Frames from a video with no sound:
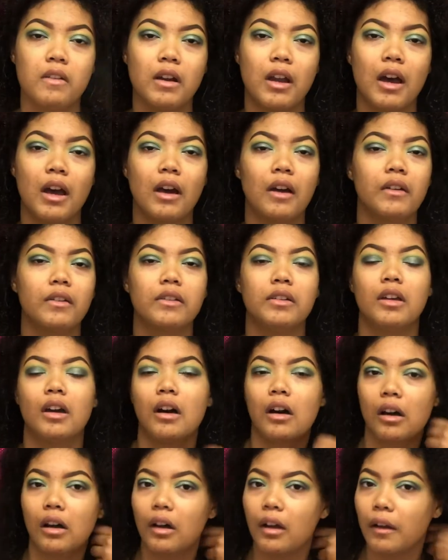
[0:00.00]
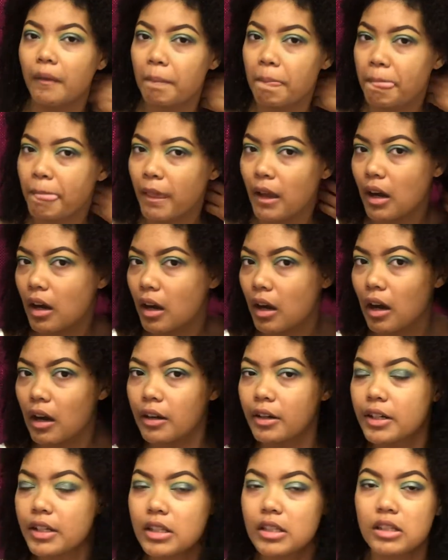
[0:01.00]
No, y'all, I
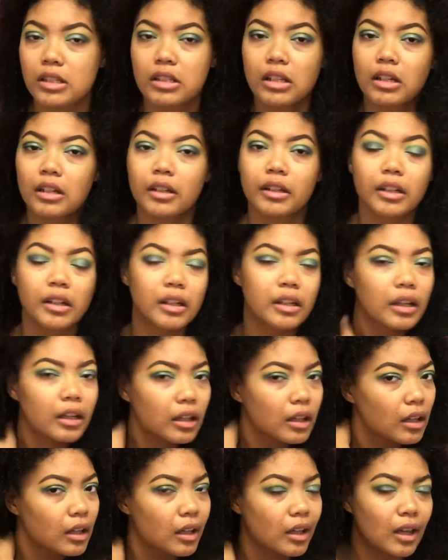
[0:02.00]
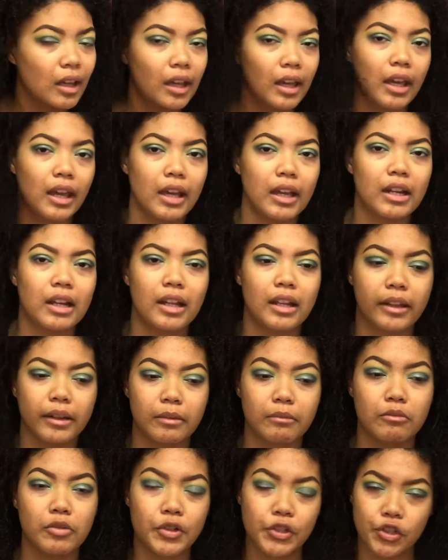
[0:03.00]
already took and I like
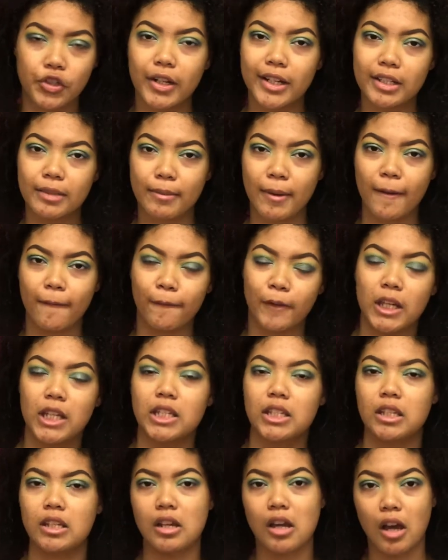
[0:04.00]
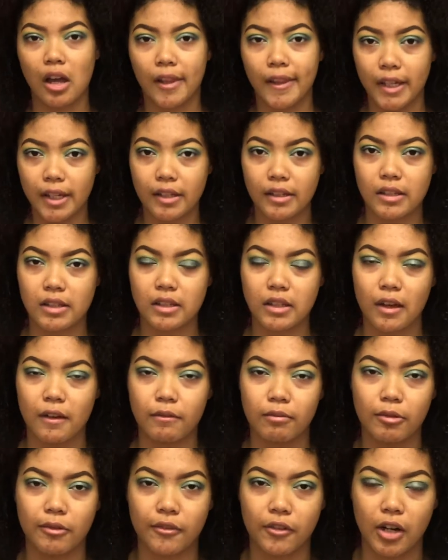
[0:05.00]
moisturized my face and all that good
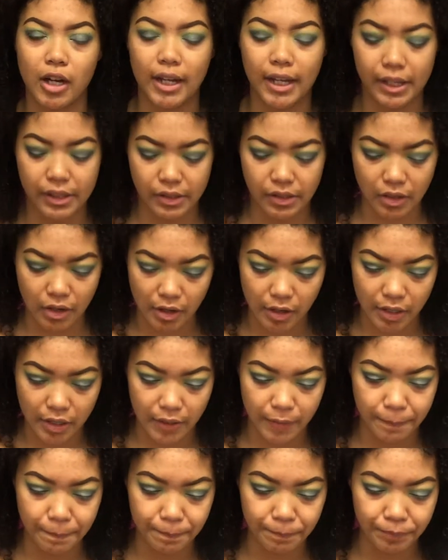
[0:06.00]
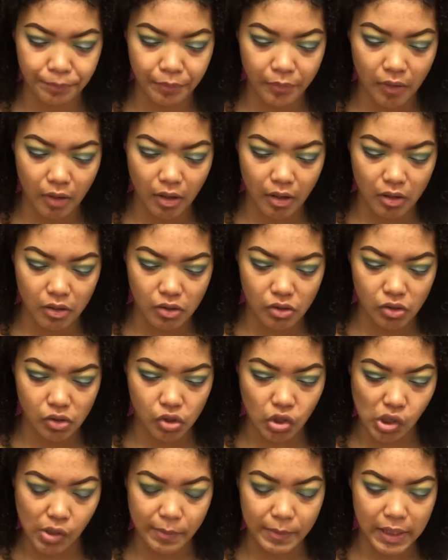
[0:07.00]
stuff before I got started.
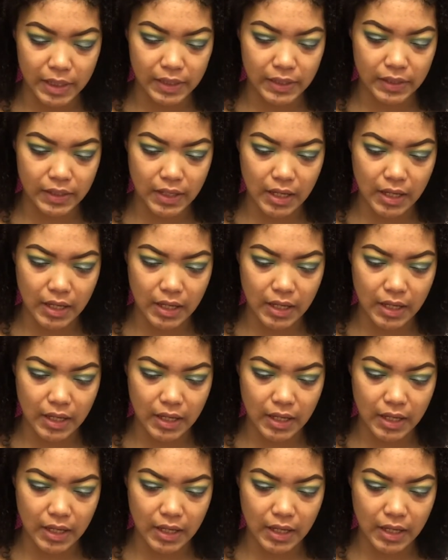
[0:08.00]
So I'm gonna